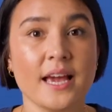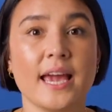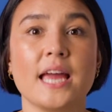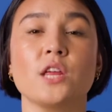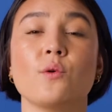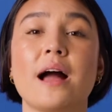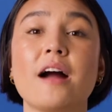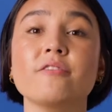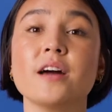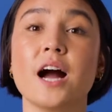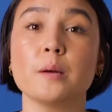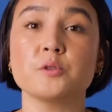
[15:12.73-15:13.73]
and you have
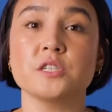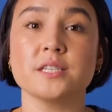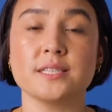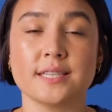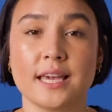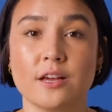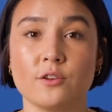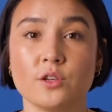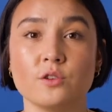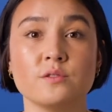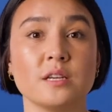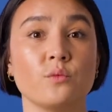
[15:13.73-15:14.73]
the option to scale
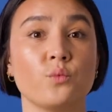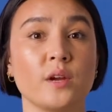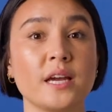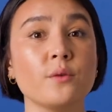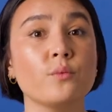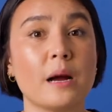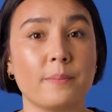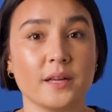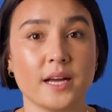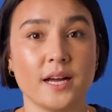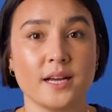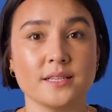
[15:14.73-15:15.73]
using read
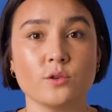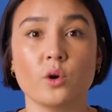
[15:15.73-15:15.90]
replicas